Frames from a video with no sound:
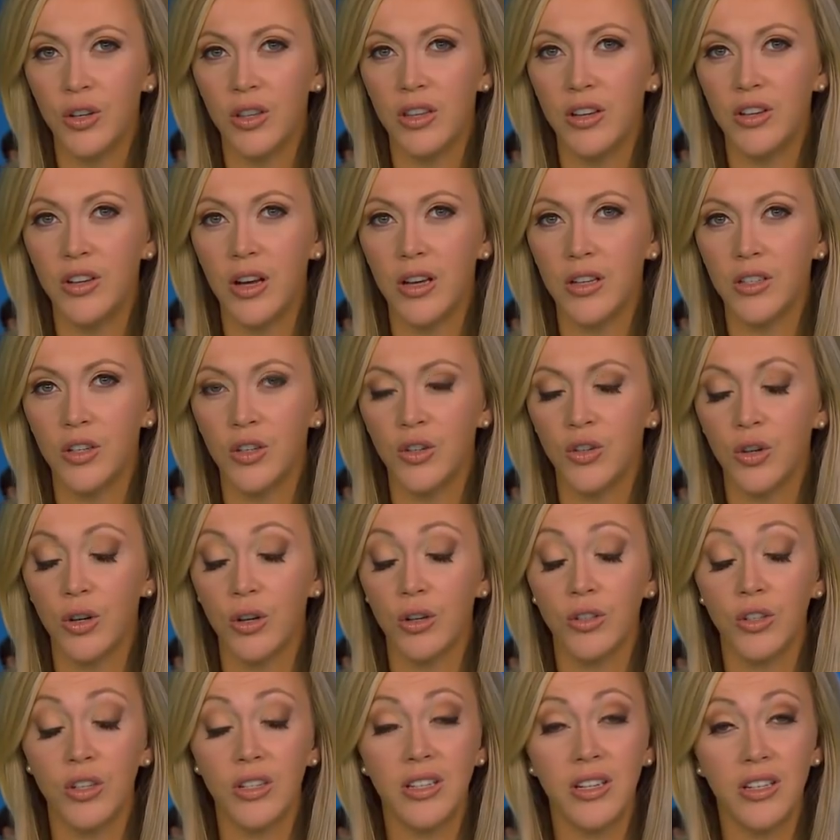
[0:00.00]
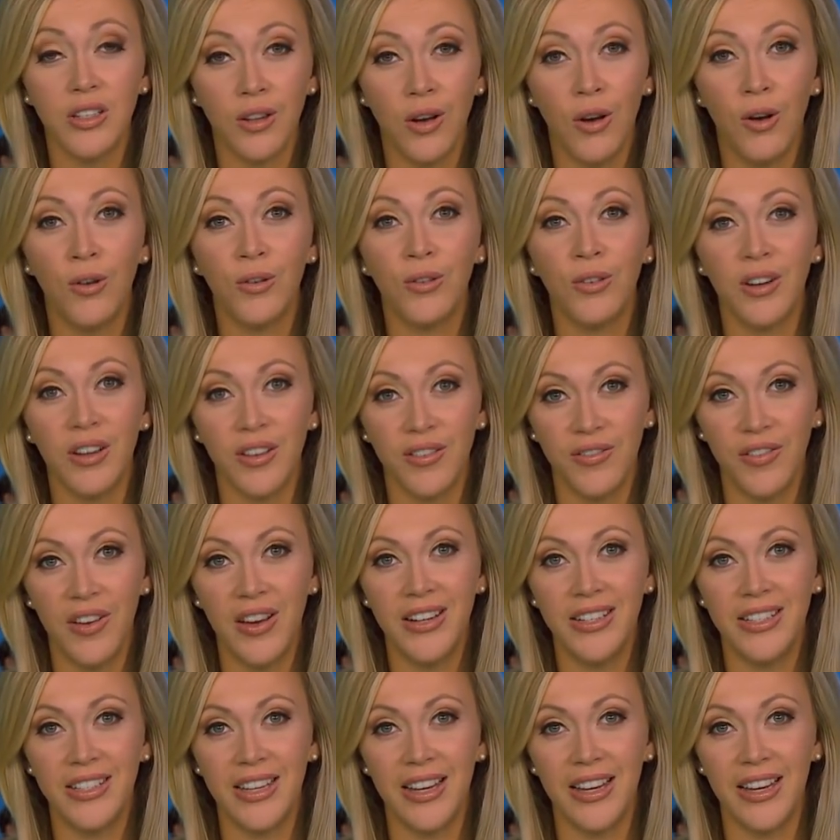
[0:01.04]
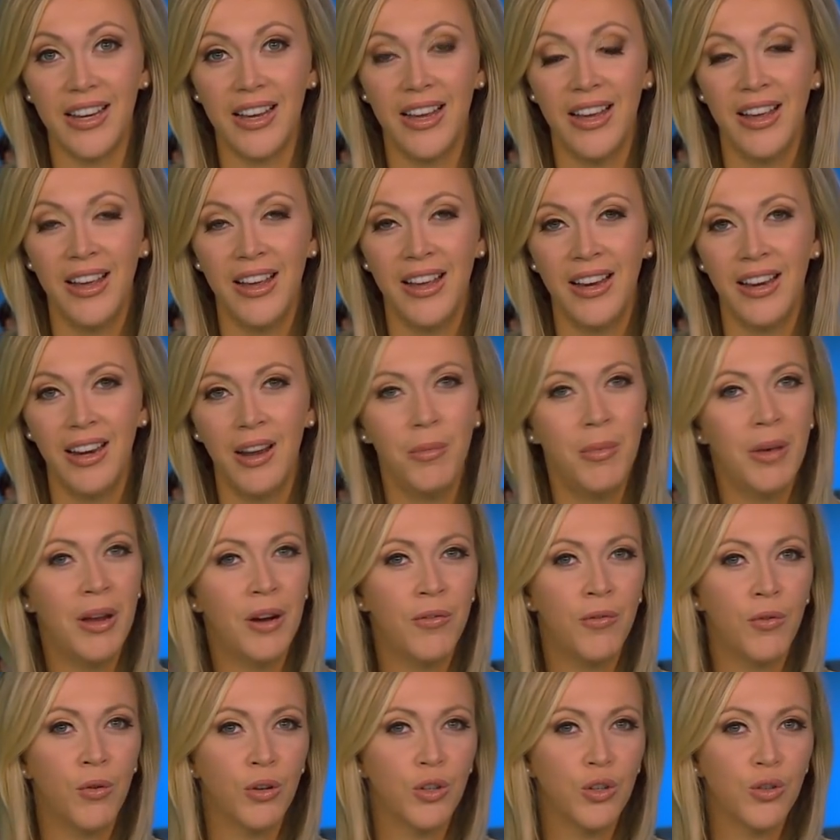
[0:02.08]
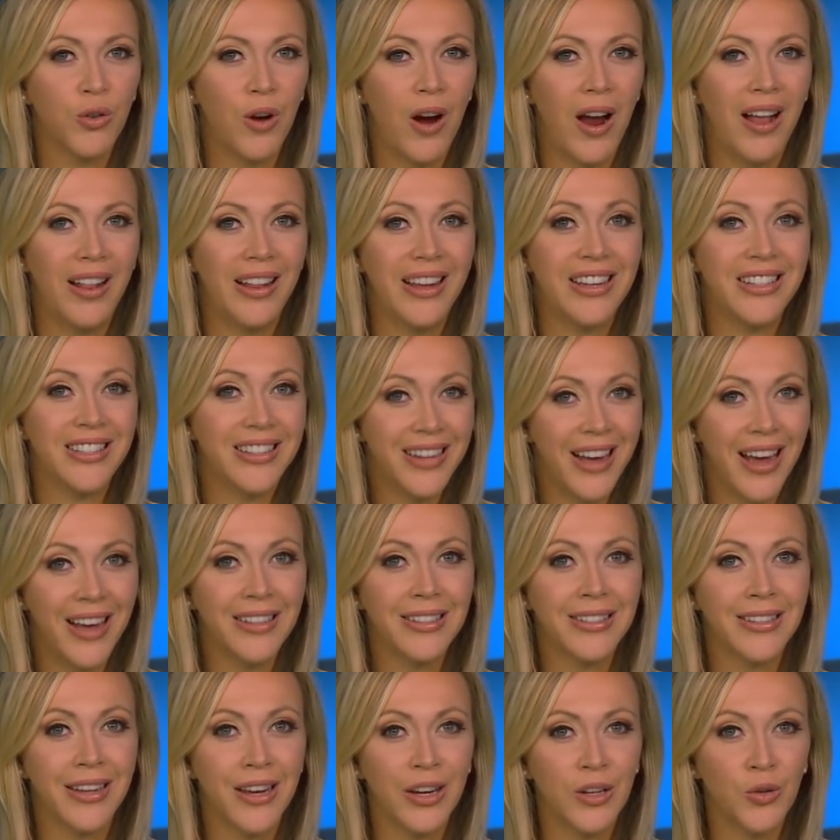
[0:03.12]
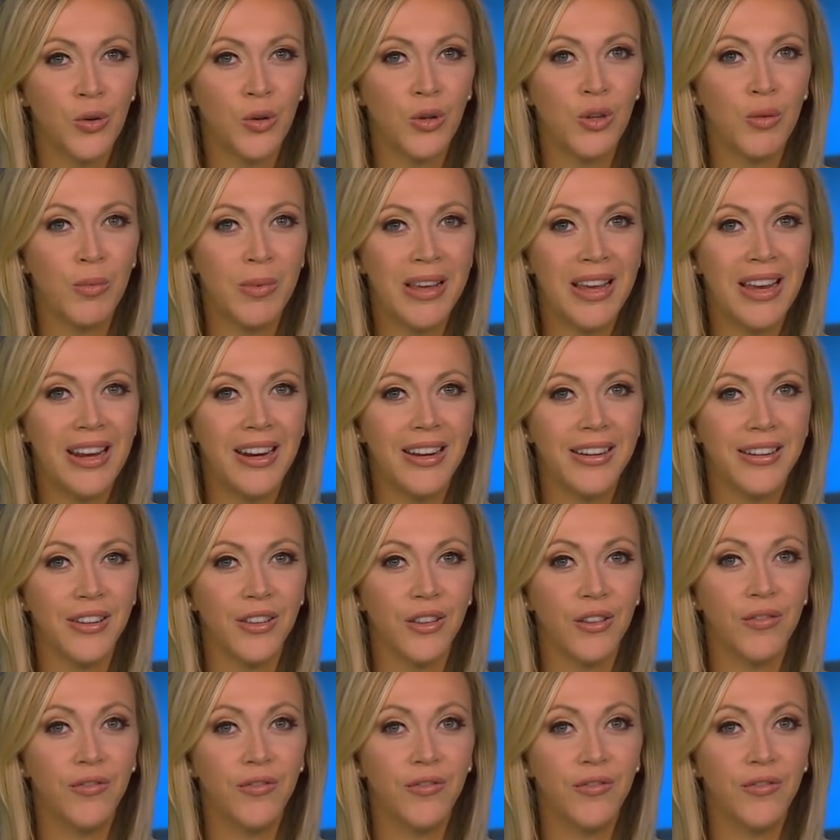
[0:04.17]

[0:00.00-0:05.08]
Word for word: to the dozen charges he's already facing. Now, Manafort's trial is not scheduled to begin until the